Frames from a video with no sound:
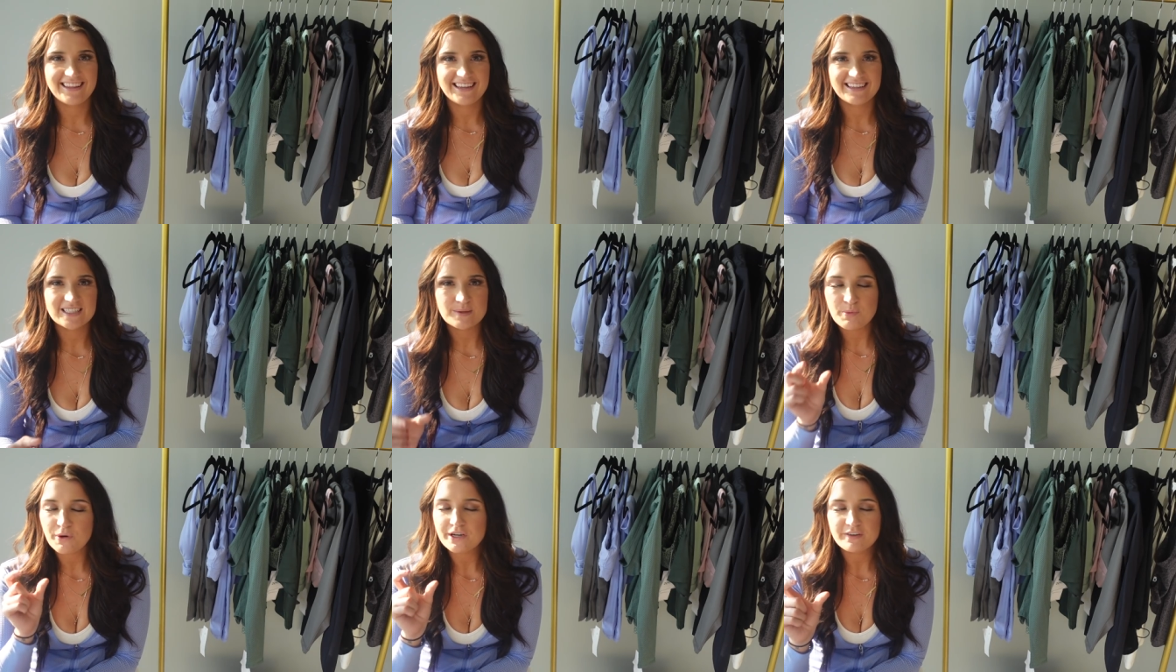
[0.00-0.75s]
the
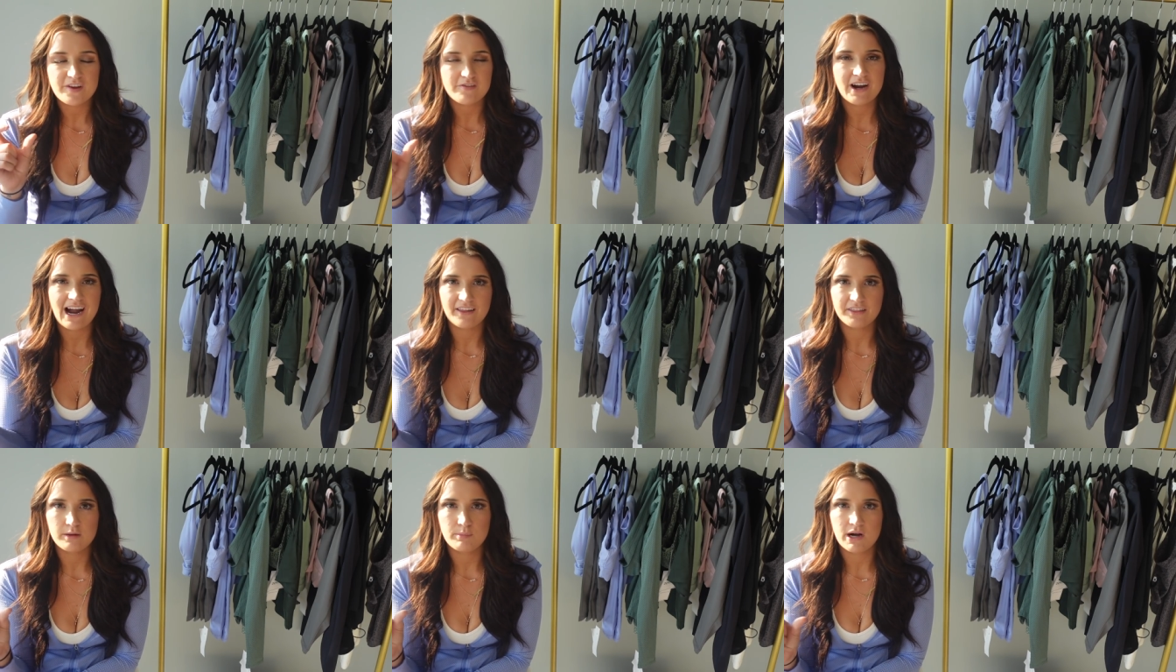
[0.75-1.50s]
support your favorite
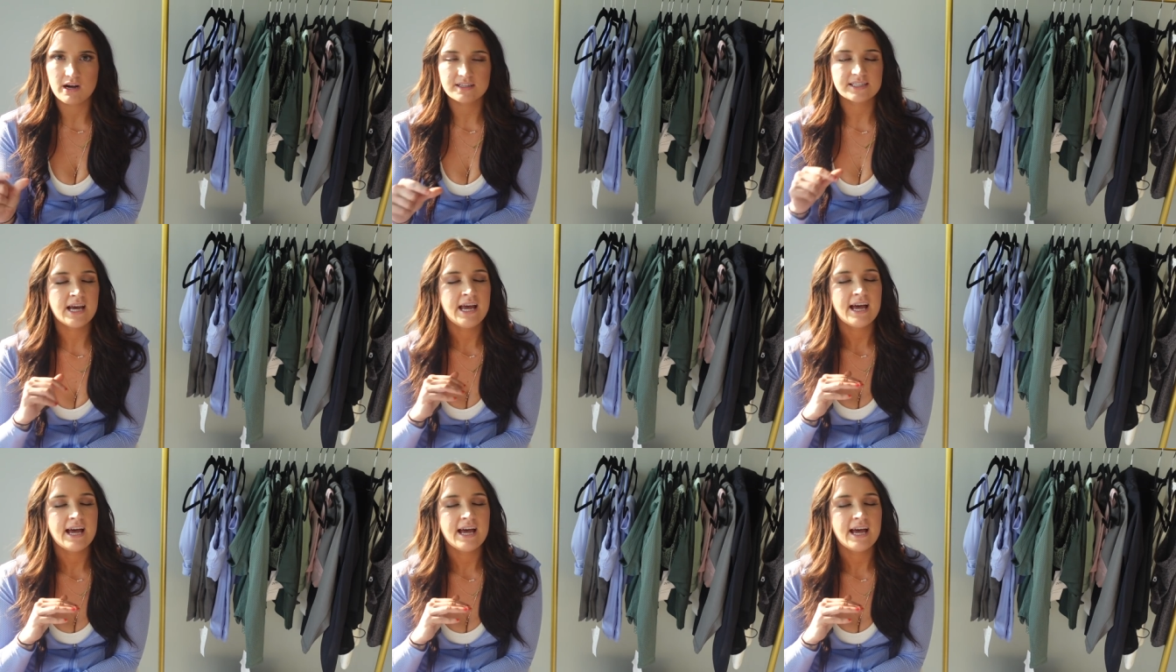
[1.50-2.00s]
athlete box.